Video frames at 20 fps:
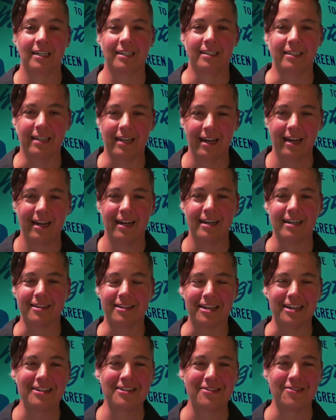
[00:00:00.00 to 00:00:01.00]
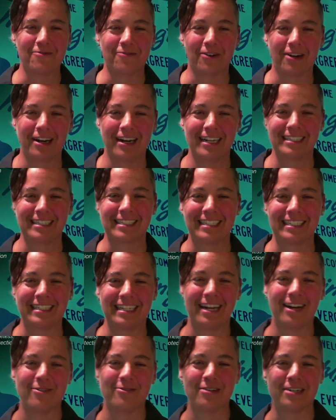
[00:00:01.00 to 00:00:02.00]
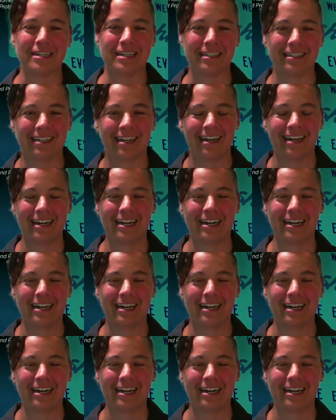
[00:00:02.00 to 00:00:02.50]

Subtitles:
Yeah, thank you for asking that one.